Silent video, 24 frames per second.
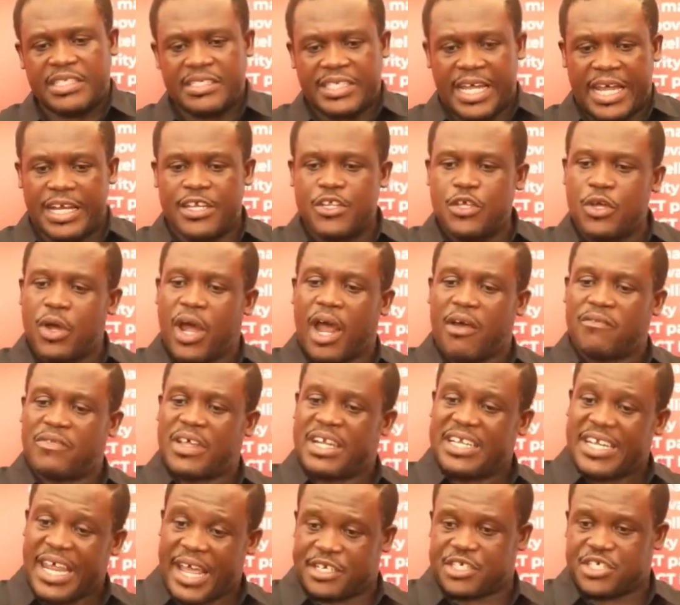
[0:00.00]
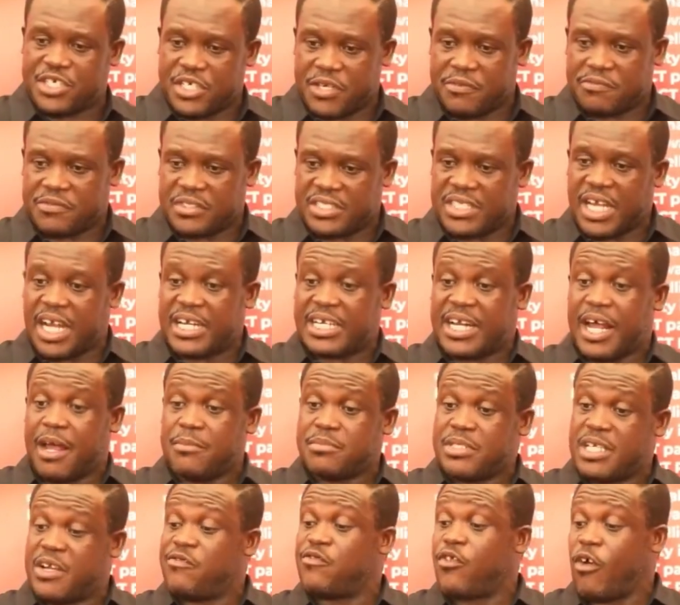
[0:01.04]
Then you have the next shift that
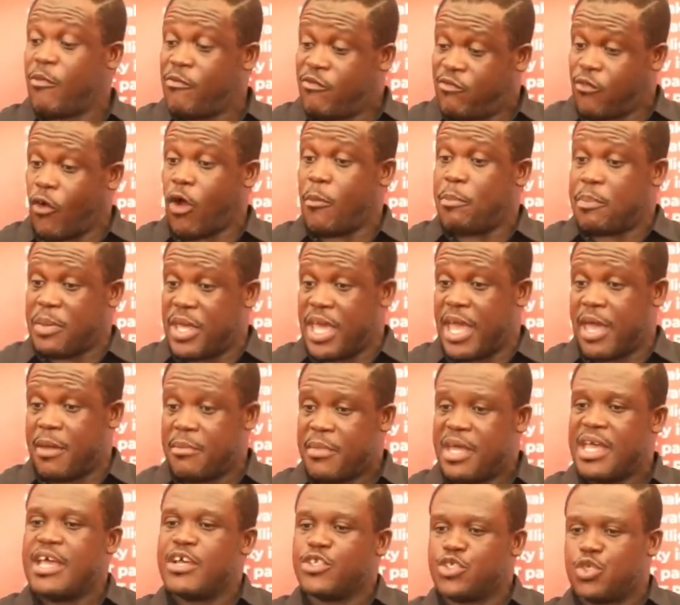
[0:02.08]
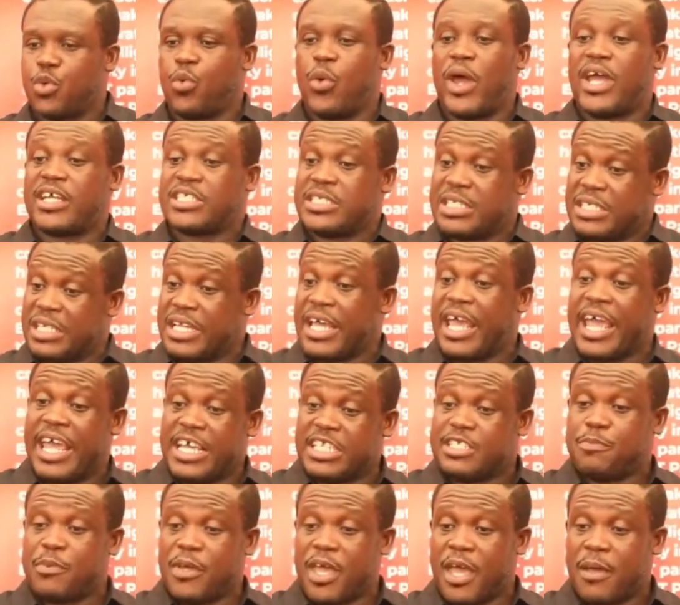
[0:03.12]
comes in from 4 p.m. to work till
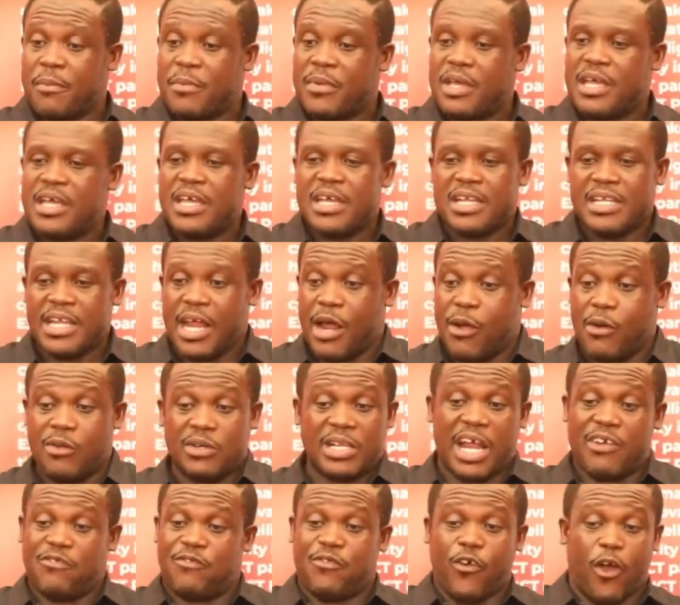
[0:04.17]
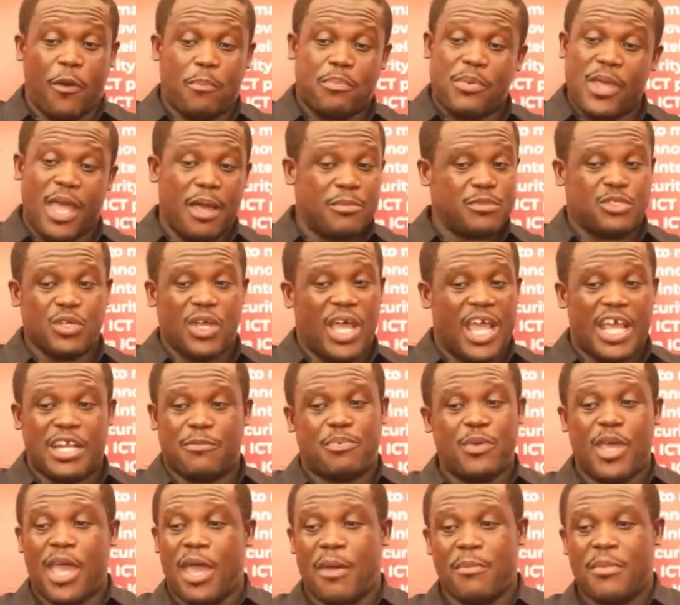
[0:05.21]
8 p.m. Now, that 4 p.m. to
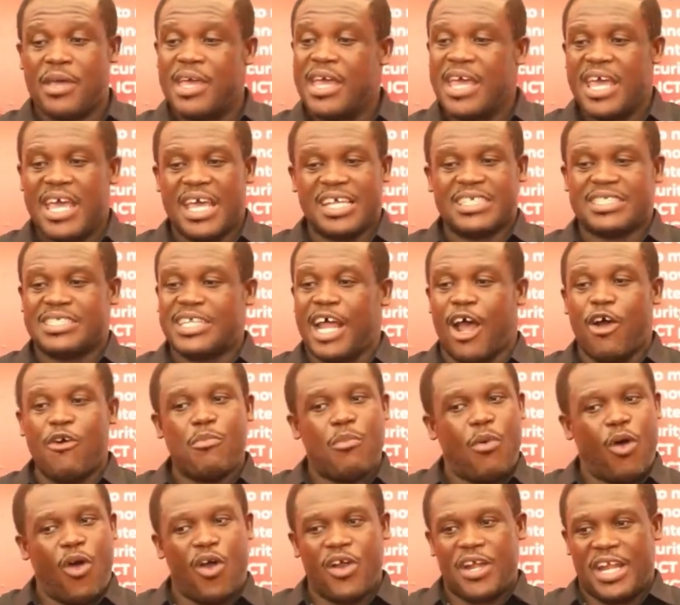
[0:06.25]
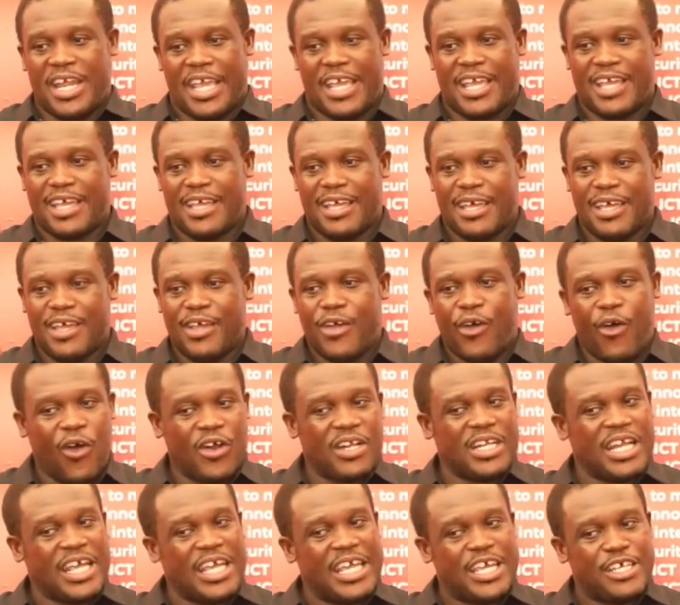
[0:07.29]
8 p.m. is now morning
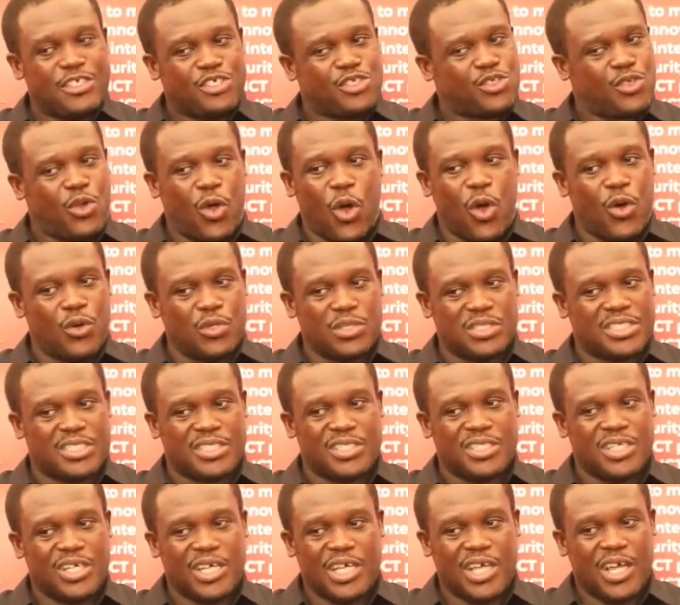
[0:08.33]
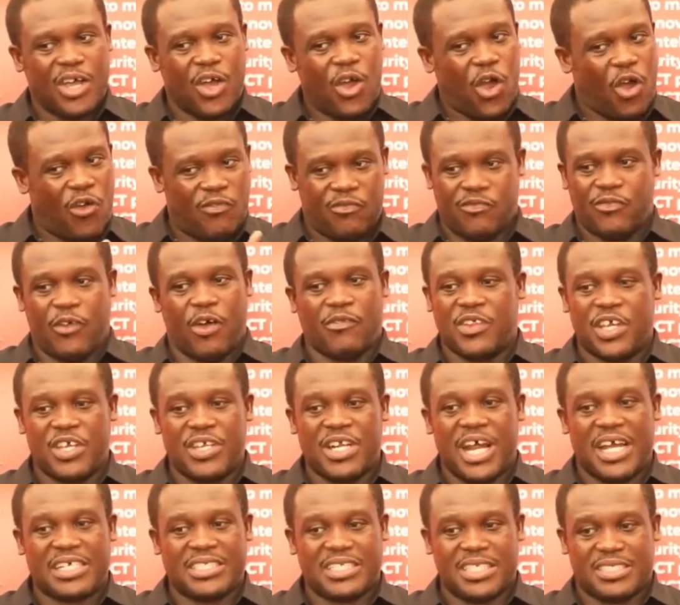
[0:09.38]
on the East Coast of the
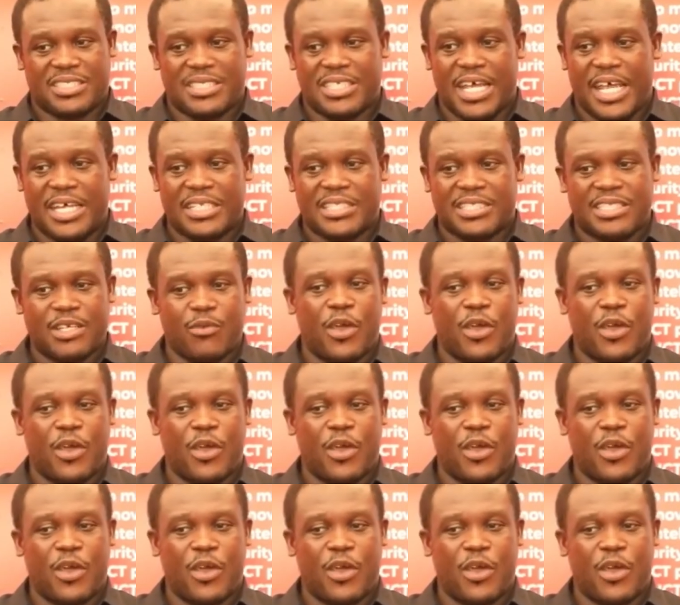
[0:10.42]
United States.